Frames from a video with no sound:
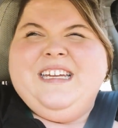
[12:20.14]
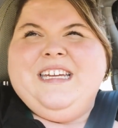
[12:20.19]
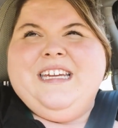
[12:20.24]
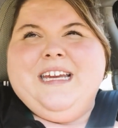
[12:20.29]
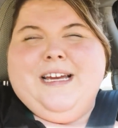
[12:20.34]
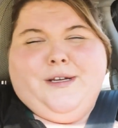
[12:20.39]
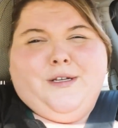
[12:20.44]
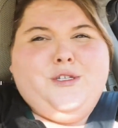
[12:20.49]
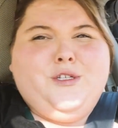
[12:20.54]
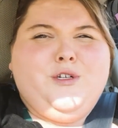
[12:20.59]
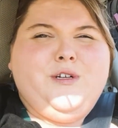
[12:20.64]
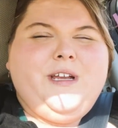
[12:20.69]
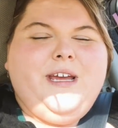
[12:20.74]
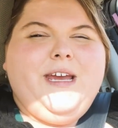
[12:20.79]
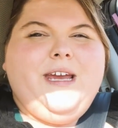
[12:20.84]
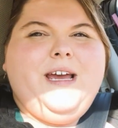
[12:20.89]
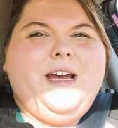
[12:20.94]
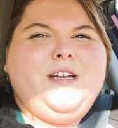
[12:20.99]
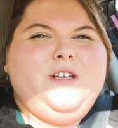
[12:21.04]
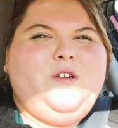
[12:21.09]

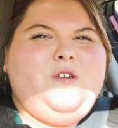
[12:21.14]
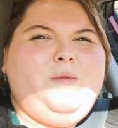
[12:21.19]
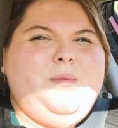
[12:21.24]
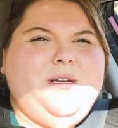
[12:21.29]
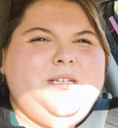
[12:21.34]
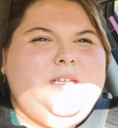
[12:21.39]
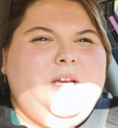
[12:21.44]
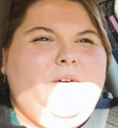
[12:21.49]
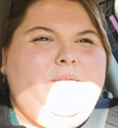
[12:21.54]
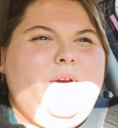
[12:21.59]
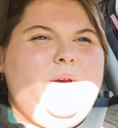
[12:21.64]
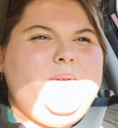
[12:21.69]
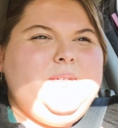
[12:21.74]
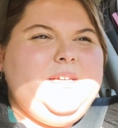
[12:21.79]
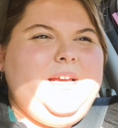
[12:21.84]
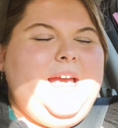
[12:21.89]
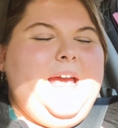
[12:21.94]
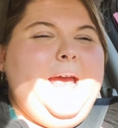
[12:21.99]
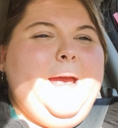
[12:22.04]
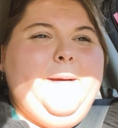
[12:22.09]
yesterday I told myself, I was
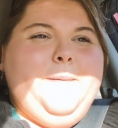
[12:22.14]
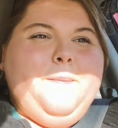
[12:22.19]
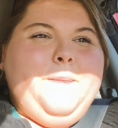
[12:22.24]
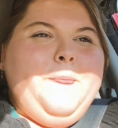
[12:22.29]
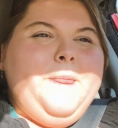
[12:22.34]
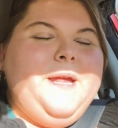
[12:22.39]
like, hey,